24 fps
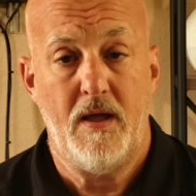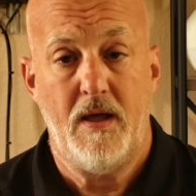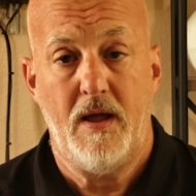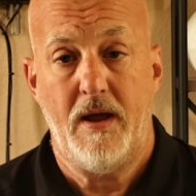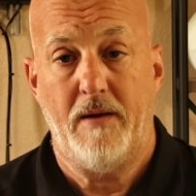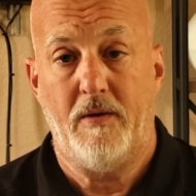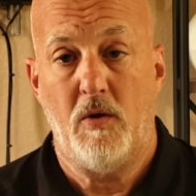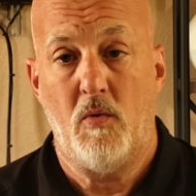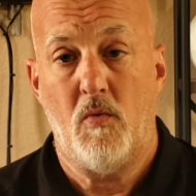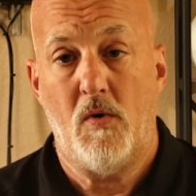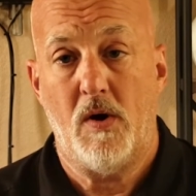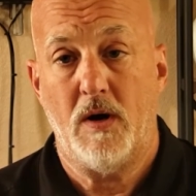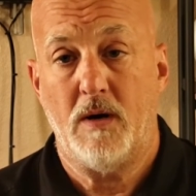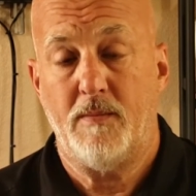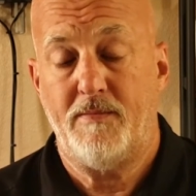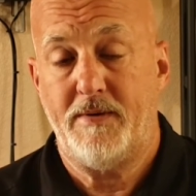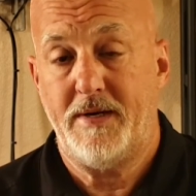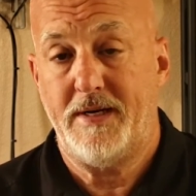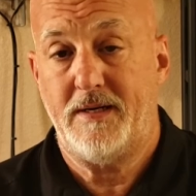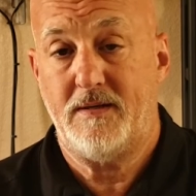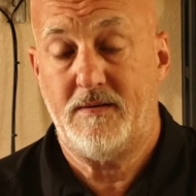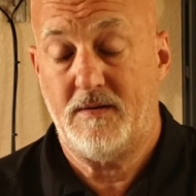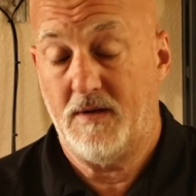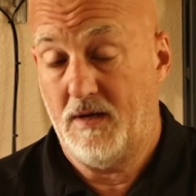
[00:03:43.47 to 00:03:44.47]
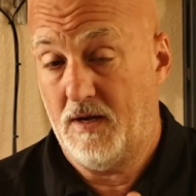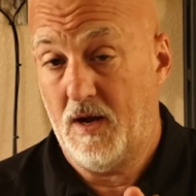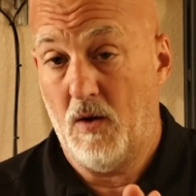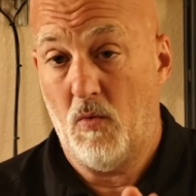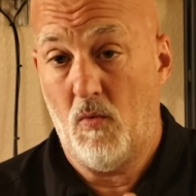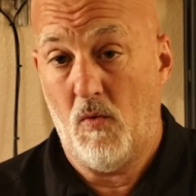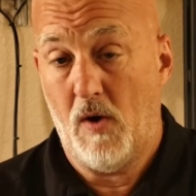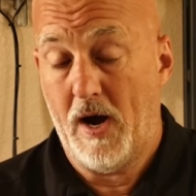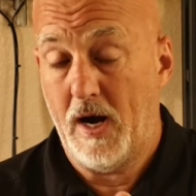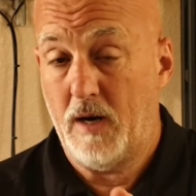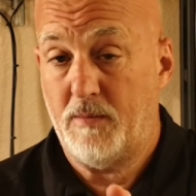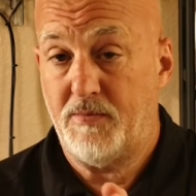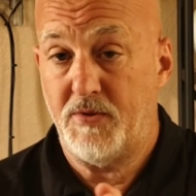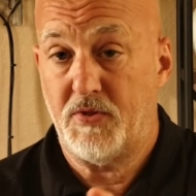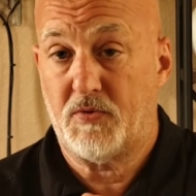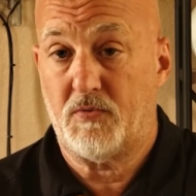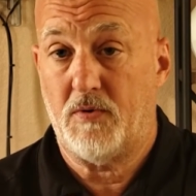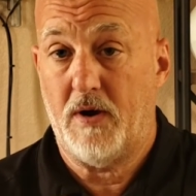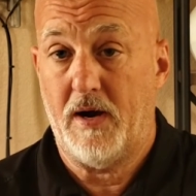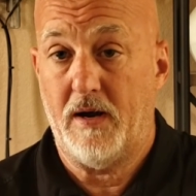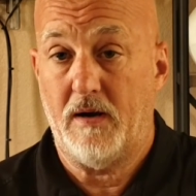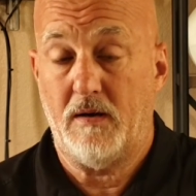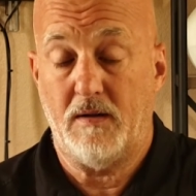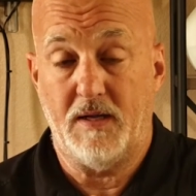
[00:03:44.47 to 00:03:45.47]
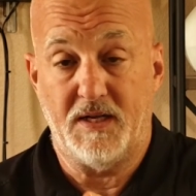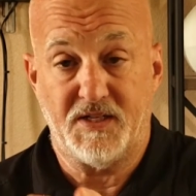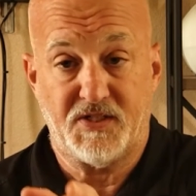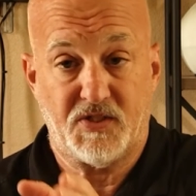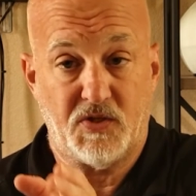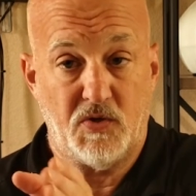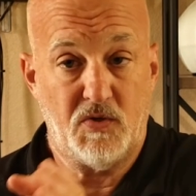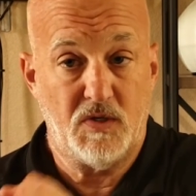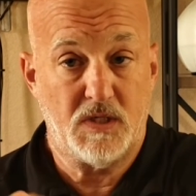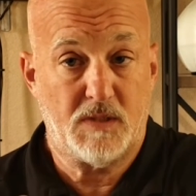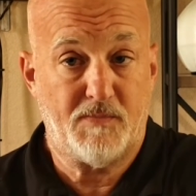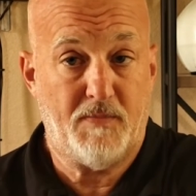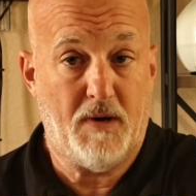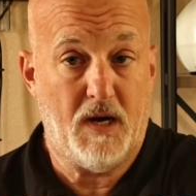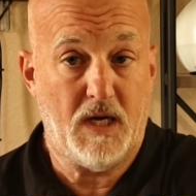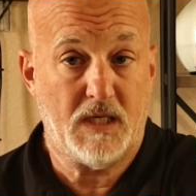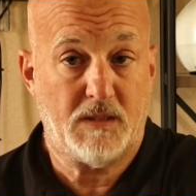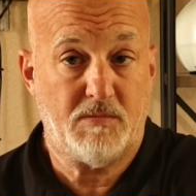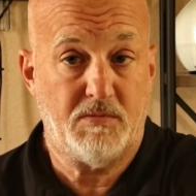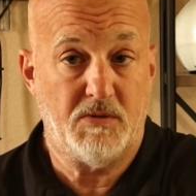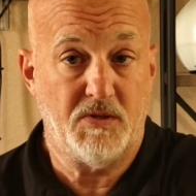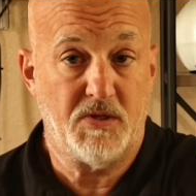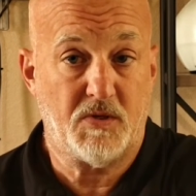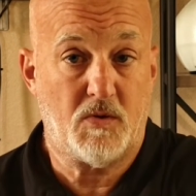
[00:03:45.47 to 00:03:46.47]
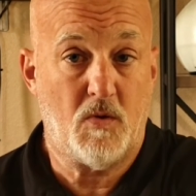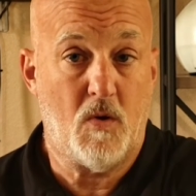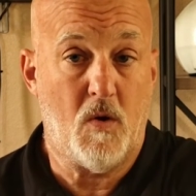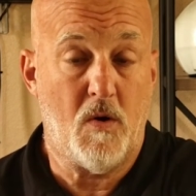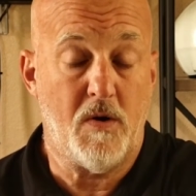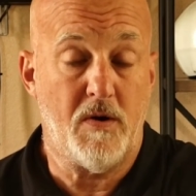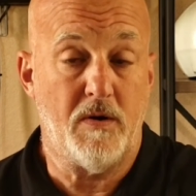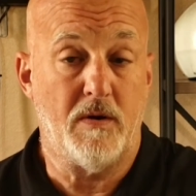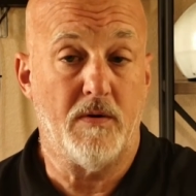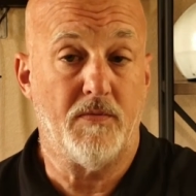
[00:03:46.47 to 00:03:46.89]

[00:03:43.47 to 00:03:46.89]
We want to be on wide open throttle as soon as possible in the corner.